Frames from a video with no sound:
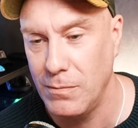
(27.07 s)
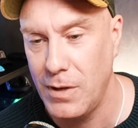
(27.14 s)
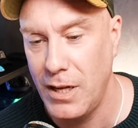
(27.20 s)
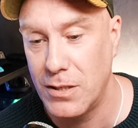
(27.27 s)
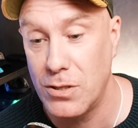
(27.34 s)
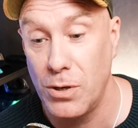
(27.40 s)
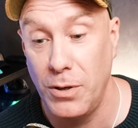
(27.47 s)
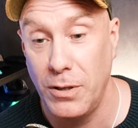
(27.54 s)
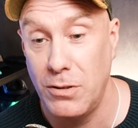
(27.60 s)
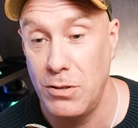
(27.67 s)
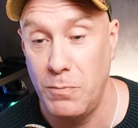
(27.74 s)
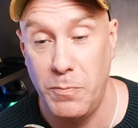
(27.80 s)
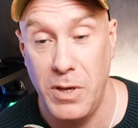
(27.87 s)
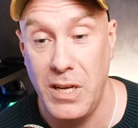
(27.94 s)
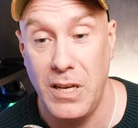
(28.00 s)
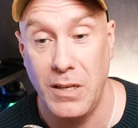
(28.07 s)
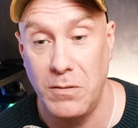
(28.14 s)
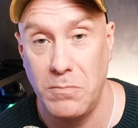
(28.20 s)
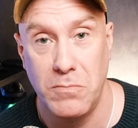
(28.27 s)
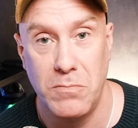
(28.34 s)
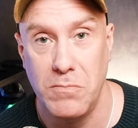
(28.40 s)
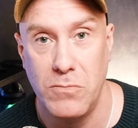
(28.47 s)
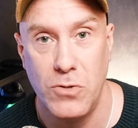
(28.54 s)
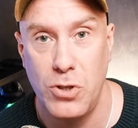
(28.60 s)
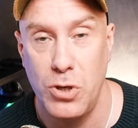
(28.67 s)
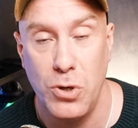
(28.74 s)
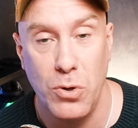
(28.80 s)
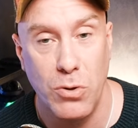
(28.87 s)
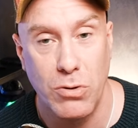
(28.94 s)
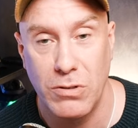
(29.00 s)
It's going to be
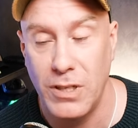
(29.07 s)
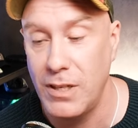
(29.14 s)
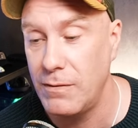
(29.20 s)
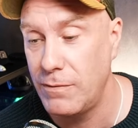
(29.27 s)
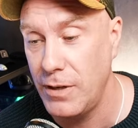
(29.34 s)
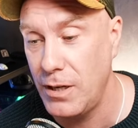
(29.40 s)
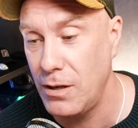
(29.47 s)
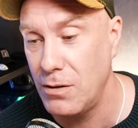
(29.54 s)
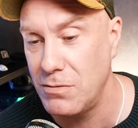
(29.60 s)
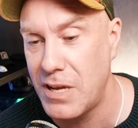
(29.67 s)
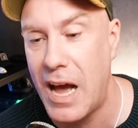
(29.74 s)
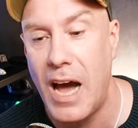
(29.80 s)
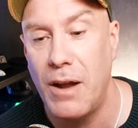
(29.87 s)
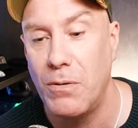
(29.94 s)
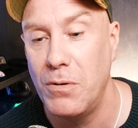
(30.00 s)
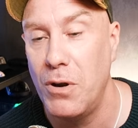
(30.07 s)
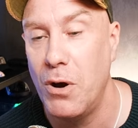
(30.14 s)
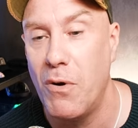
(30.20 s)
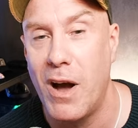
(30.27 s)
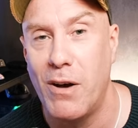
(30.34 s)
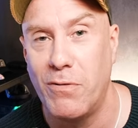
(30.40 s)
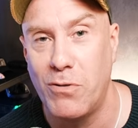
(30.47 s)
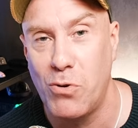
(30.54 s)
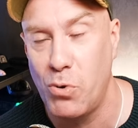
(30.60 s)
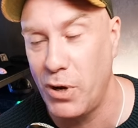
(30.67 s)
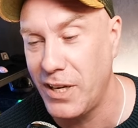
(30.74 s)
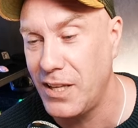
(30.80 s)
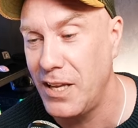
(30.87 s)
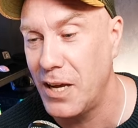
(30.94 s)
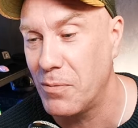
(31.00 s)
2, 3 videos. I don't know how
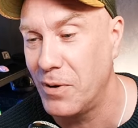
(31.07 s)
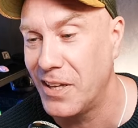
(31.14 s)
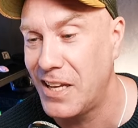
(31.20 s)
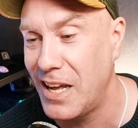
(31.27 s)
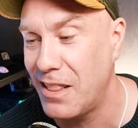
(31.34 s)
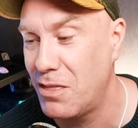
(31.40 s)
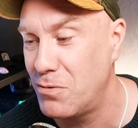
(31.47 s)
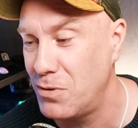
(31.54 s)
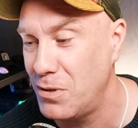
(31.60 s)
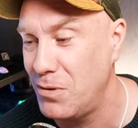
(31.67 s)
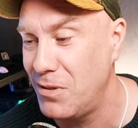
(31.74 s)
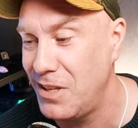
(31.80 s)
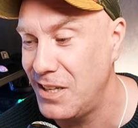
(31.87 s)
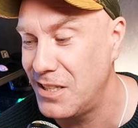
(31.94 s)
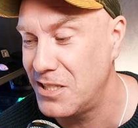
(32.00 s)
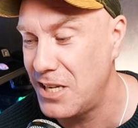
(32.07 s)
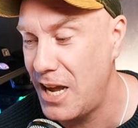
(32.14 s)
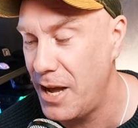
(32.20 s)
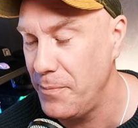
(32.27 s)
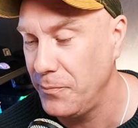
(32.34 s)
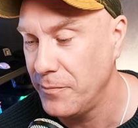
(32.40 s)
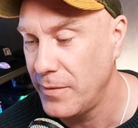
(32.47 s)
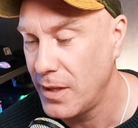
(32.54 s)
quickly I'm going to get through the exam